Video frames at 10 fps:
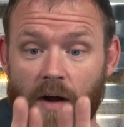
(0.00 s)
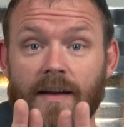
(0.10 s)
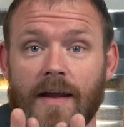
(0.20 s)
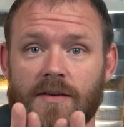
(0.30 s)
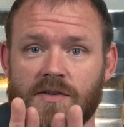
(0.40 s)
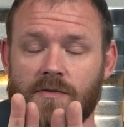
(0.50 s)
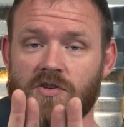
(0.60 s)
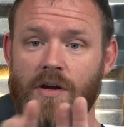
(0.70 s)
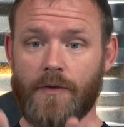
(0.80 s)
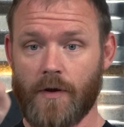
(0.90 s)
right next to
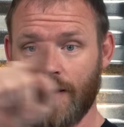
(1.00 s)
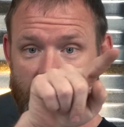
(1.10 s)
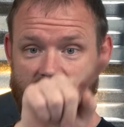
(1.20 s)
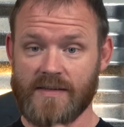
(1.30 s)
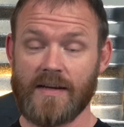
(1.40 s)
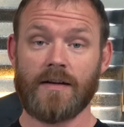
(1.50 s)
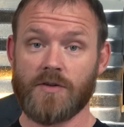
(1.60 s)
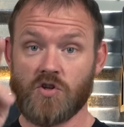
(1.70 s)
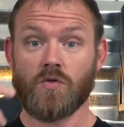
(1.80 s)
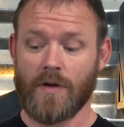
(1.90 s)
each other in a
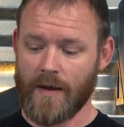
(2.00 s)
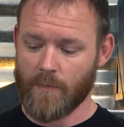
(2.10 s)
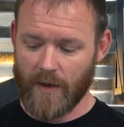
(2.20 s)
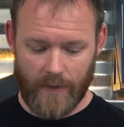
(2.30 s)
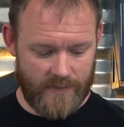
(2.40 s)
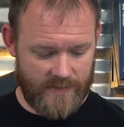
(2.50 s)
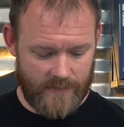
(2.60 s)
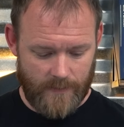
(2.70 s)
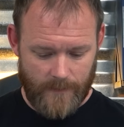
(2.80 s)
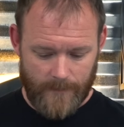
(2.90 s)
2-gang box.
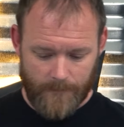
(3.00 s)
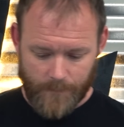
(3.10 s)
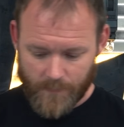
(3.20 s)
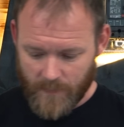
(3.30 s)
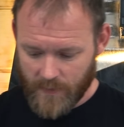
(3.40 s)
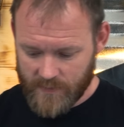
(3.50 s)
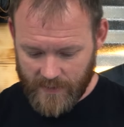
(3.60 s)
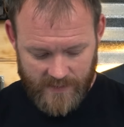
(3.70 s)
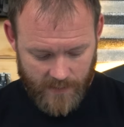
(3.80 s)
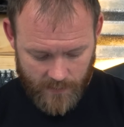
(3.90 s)

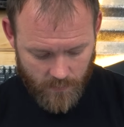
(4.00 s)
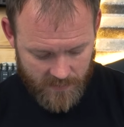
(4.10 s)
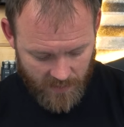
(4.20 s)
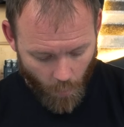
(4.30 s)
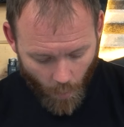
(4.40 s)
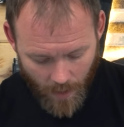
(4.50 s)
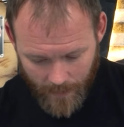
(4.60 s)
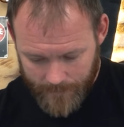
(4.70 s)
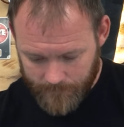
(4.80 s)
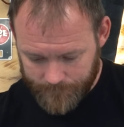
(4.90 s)
So that's how you know it's a quad.